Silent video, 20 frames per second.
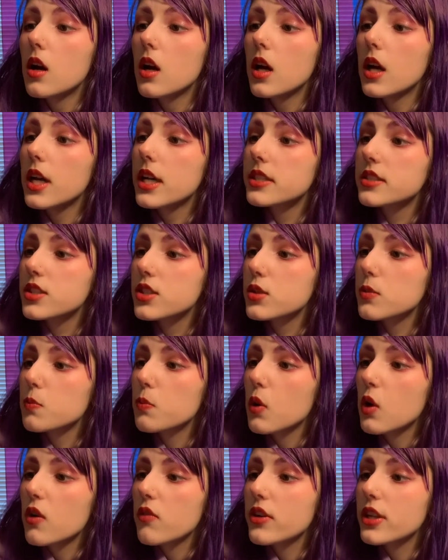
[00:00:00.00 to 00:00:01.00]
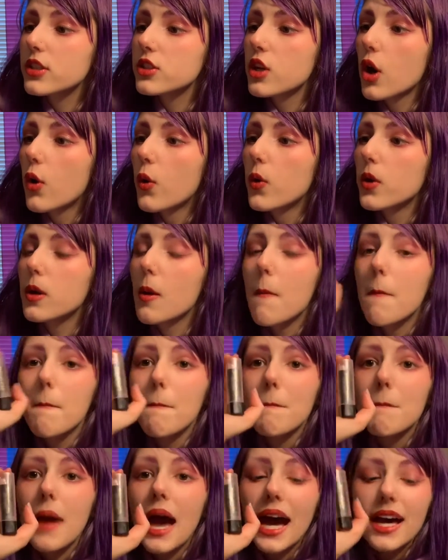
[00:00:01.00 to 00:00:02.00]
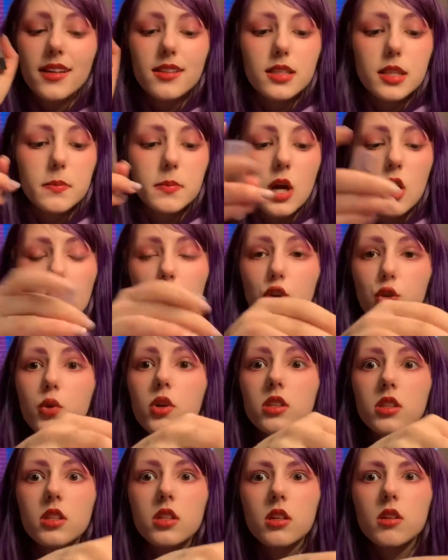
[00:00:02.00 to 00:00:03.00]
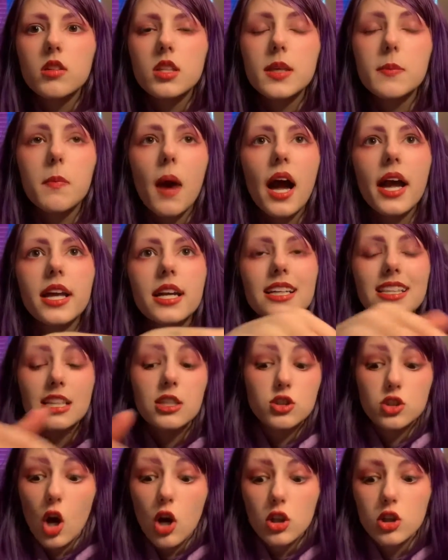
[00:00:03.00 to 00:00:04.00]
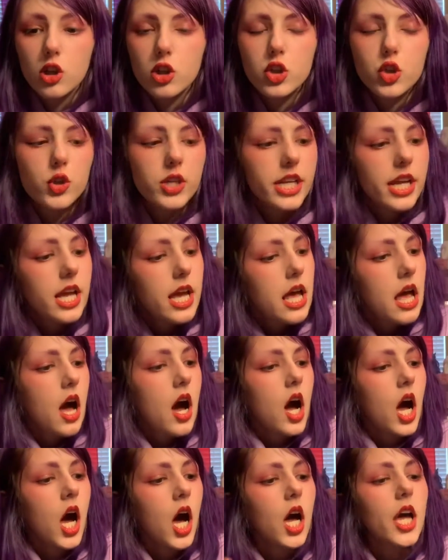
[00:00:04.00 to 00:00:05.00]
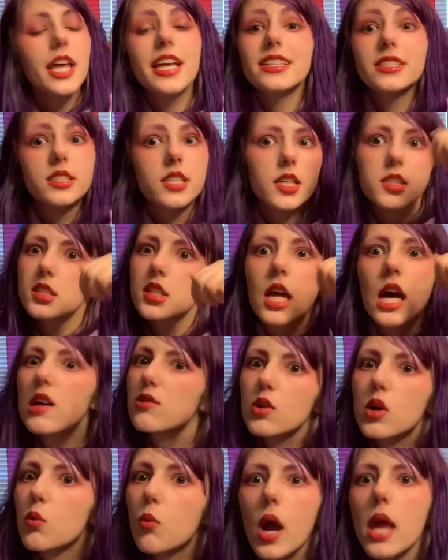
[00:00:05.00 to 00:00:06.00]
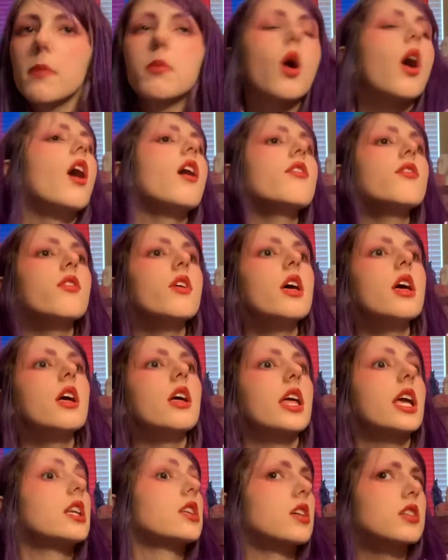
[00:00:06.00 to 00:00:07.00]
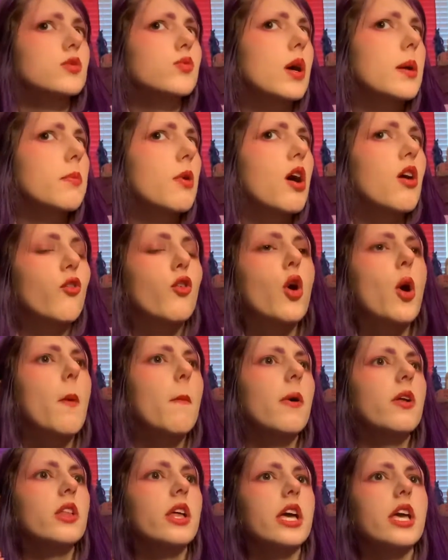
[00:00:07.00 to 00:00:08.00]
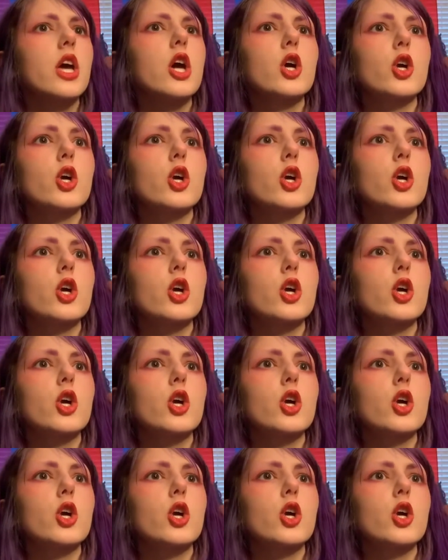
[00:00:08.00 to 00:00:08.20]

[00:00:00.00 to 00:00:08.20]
It's perfect tone, matte lip color. You can literally buy it at the Dollar Tree. It doesn't ever wipe off. Like, it does wipe off, but like,